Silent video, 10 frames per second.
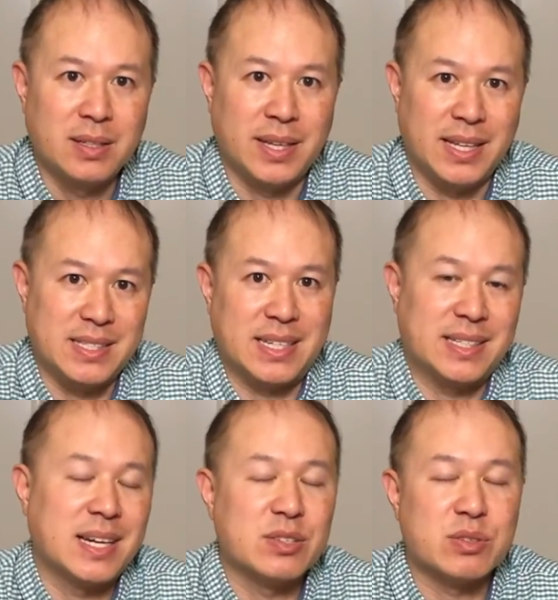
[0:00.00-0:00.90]
Hand
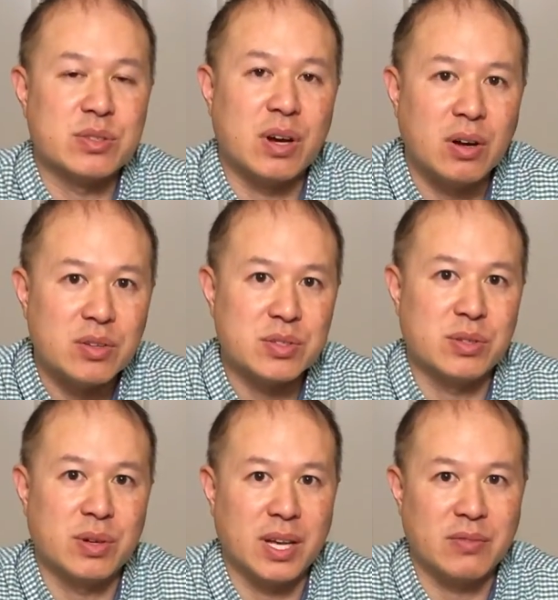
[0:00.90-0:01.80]
sanitizers
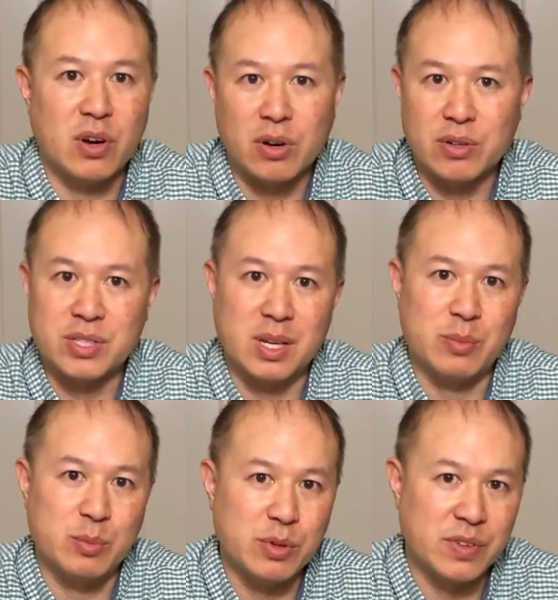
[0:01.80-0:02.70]
also have a harder time
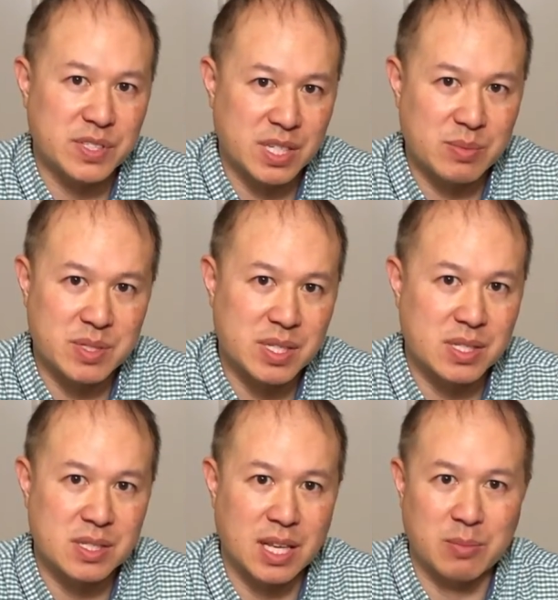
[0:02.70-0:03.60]
removing
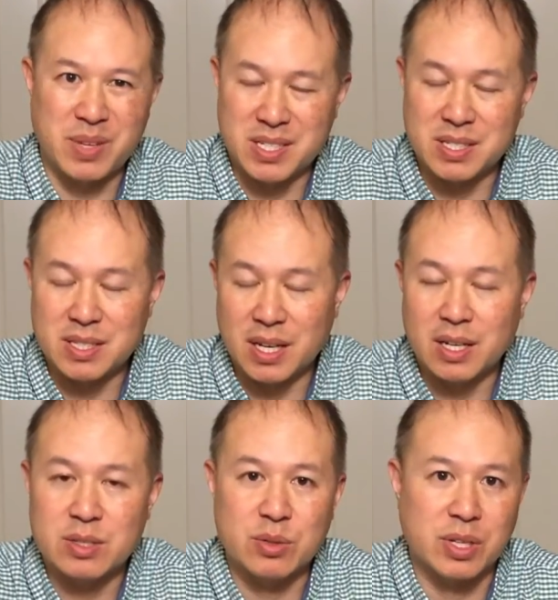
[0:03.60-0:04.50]
substances like
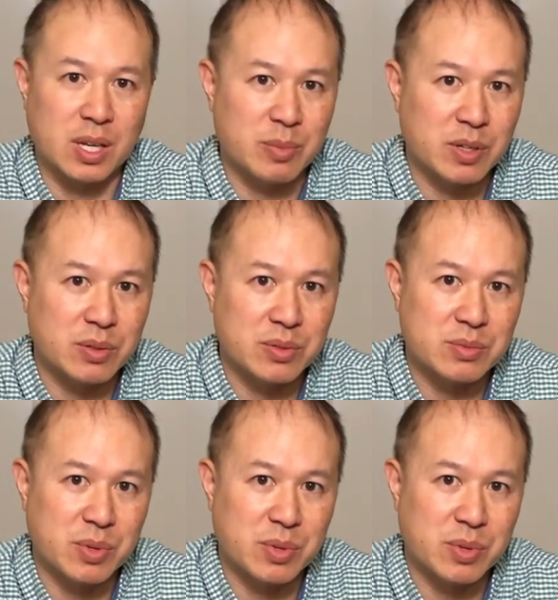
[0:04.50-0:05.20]
pesticides or chemicals